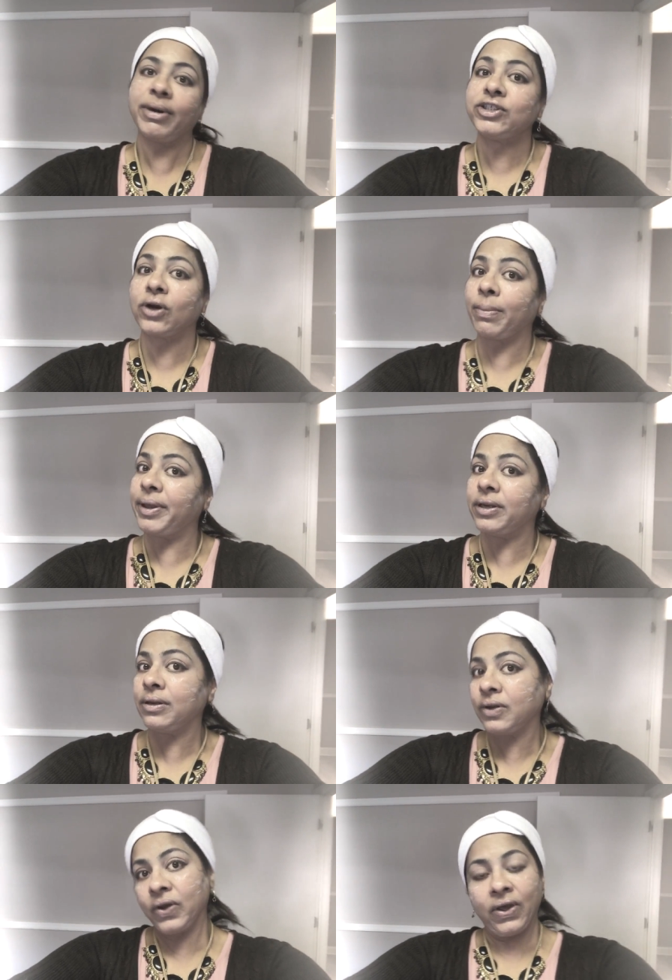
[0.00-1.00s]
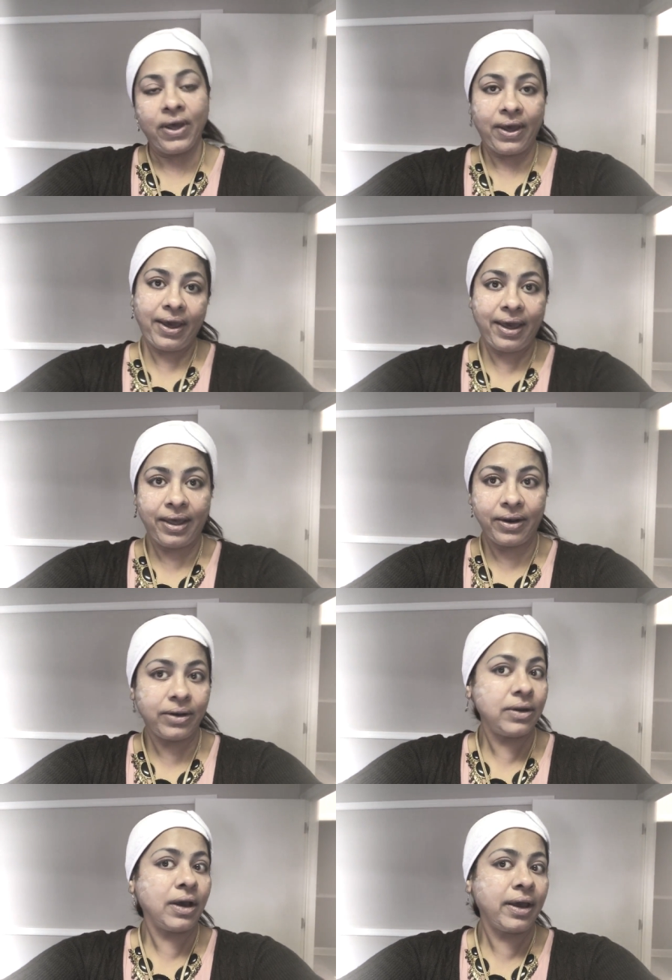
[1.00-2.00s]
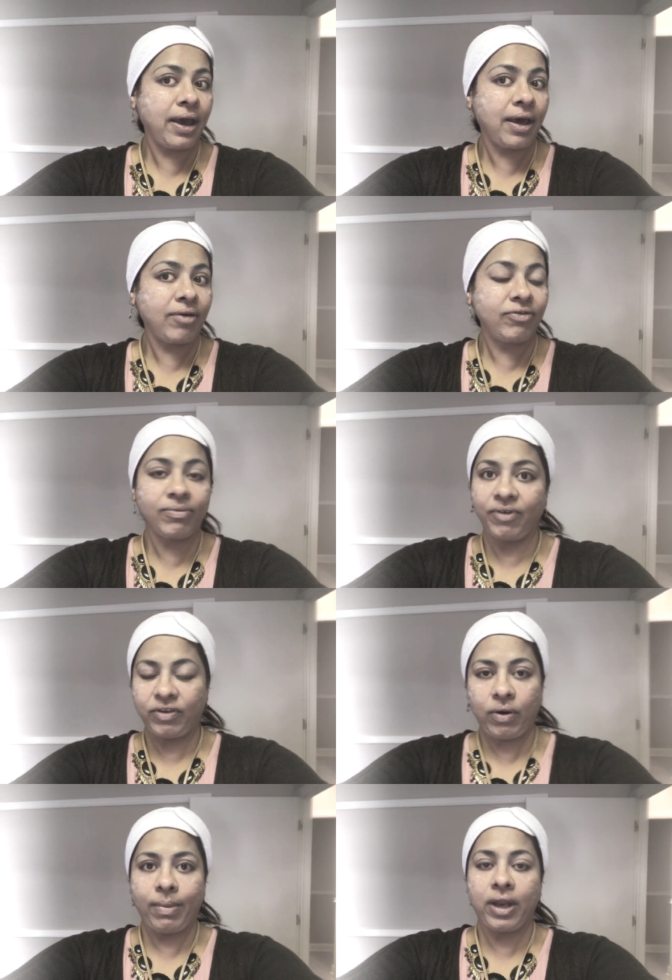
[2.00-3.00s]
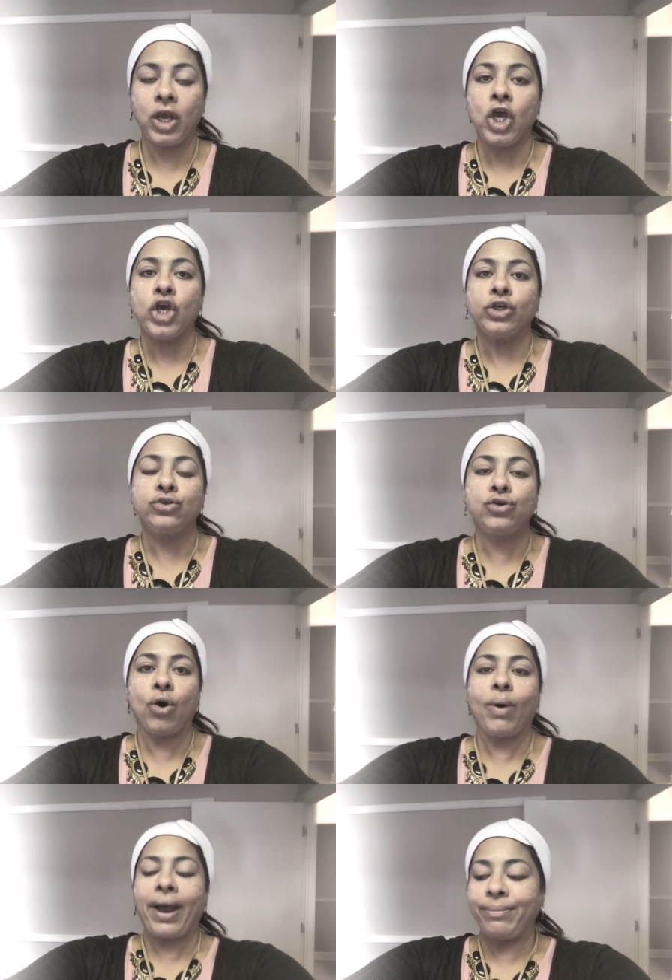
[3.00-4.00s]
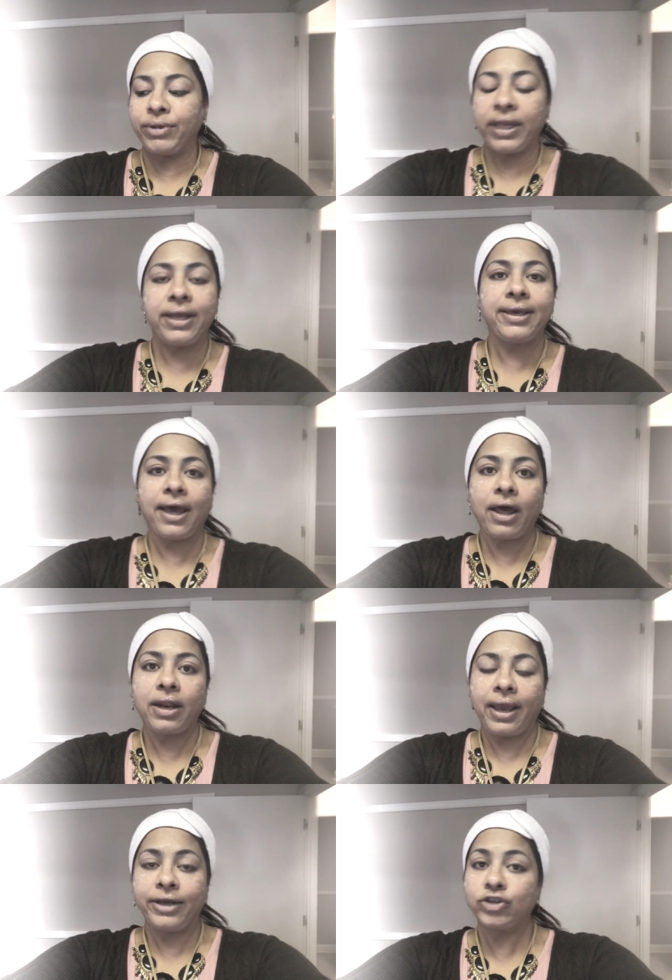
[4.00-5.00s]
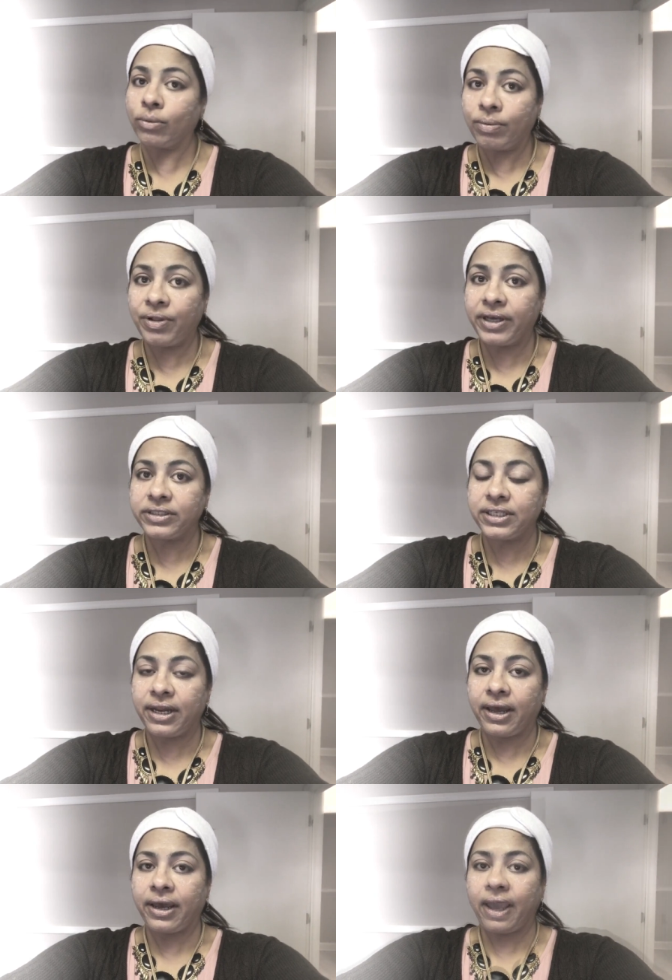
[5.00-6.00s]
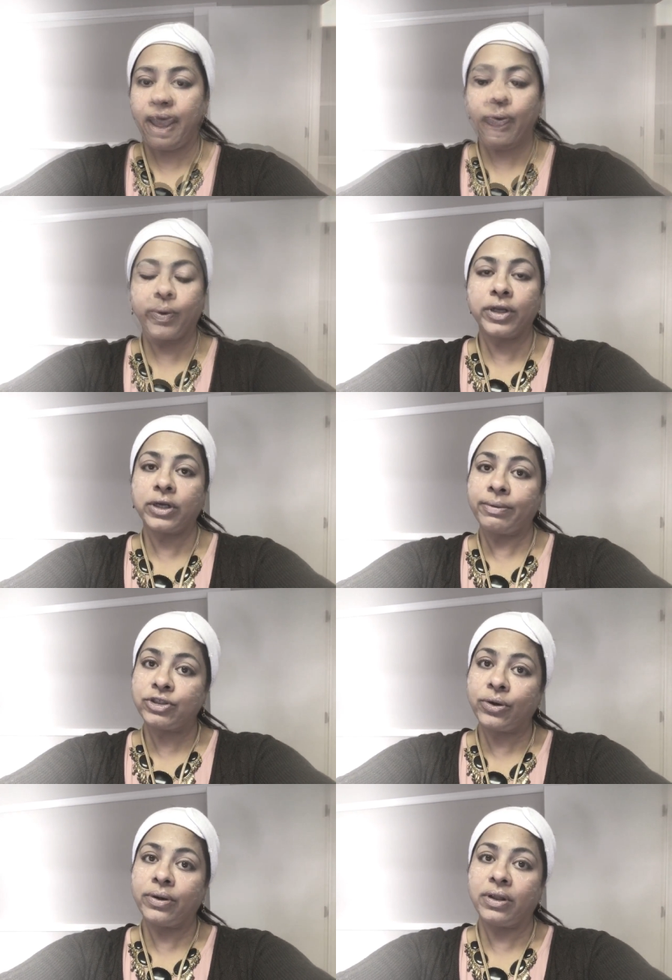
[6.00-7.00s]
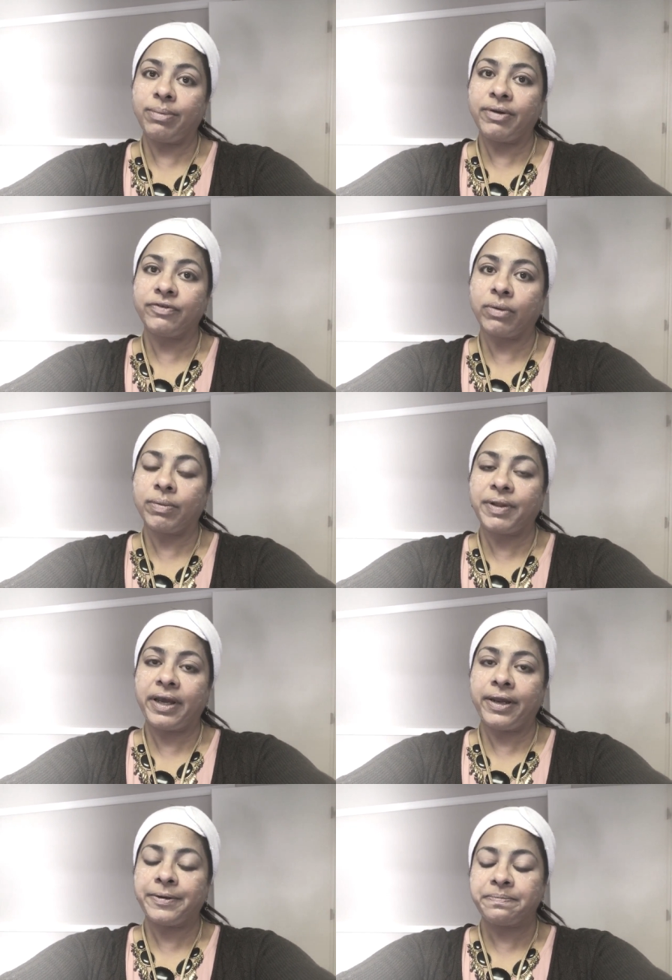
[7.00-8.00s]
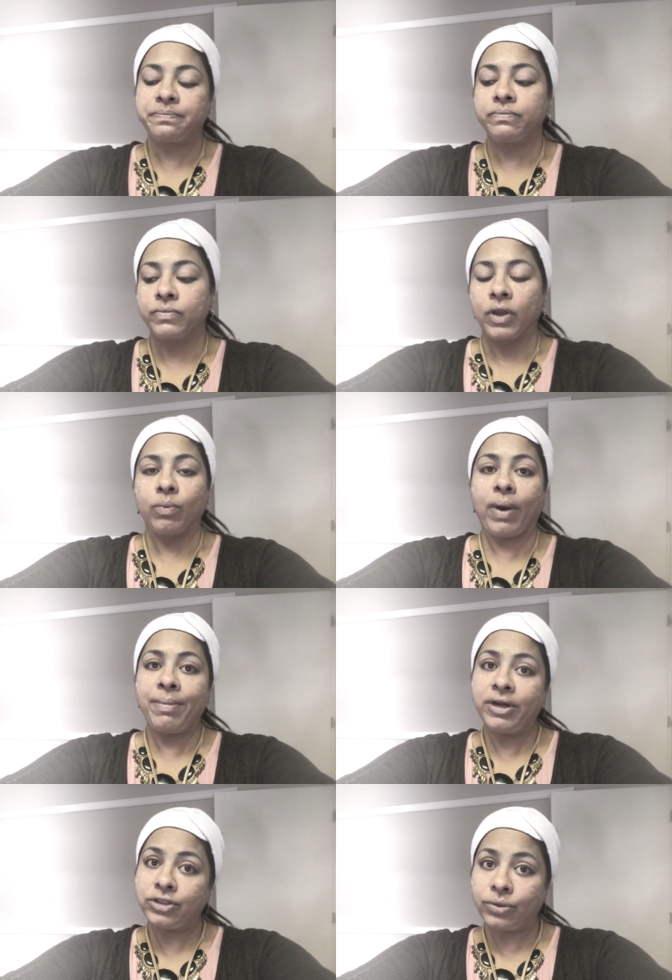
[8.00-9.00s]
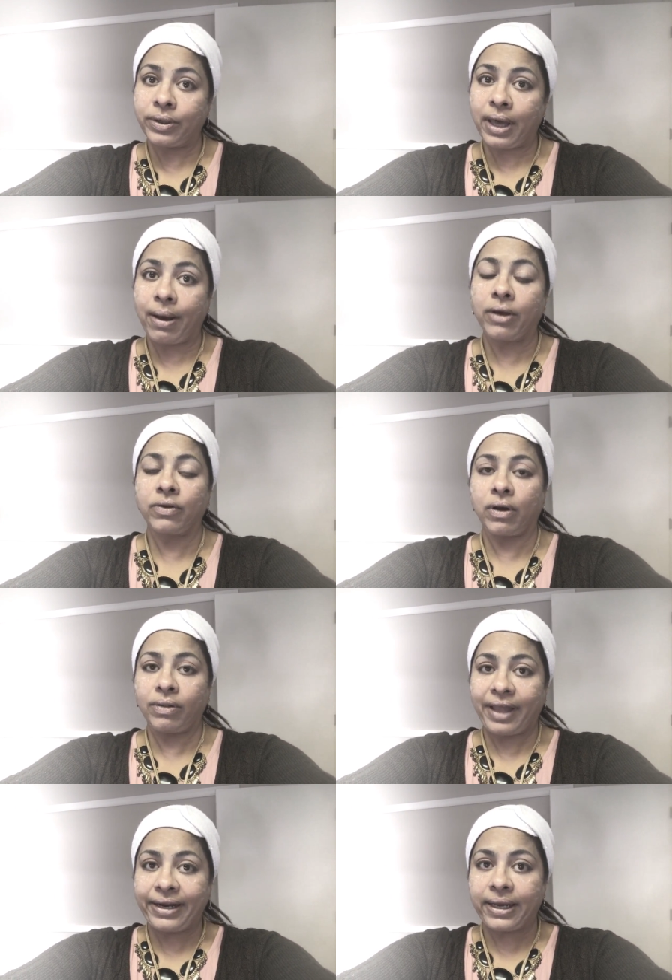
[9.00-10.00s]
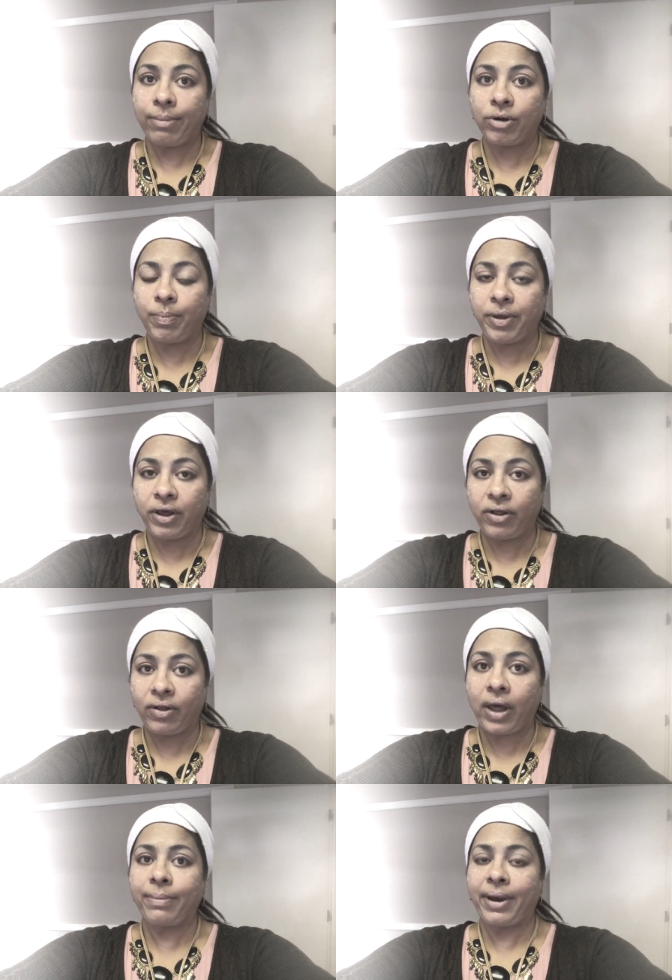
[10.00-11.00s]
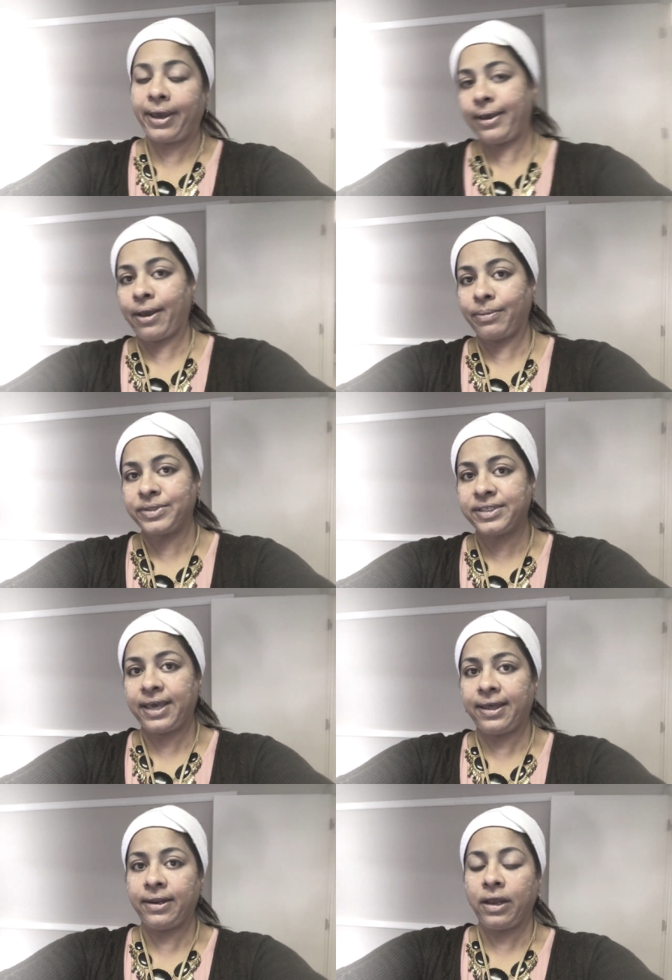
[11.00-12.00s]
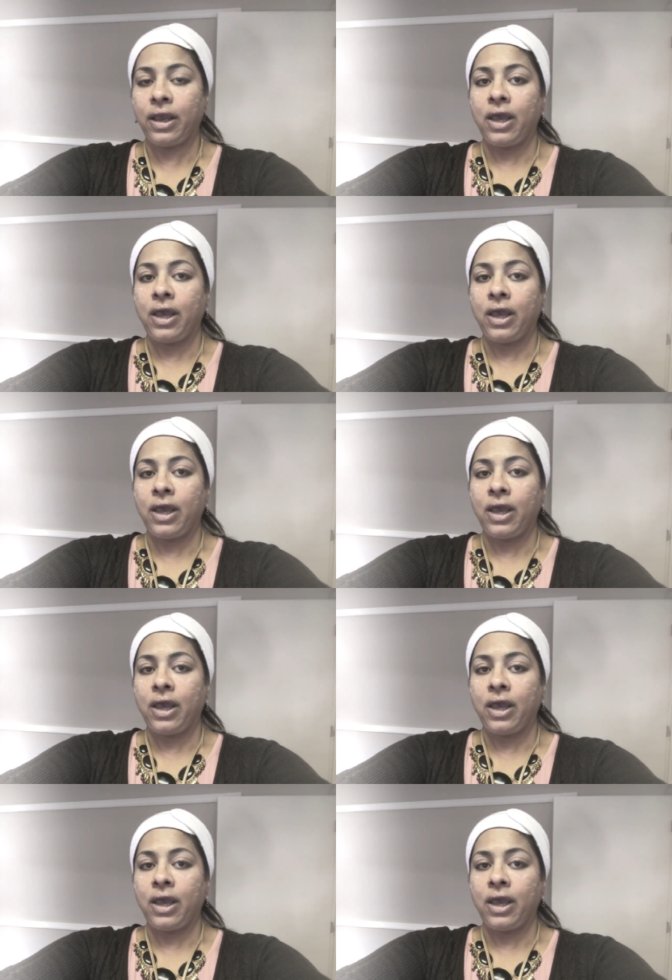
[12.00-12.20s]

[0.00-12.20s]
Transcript: my turban and I have some face cream on. So I'm gonna get a dermaplane today. So we're gonna, I'm gonna show you a little bit of dermaplaning. I'm gonna do a, a light chemical peel on my um, skin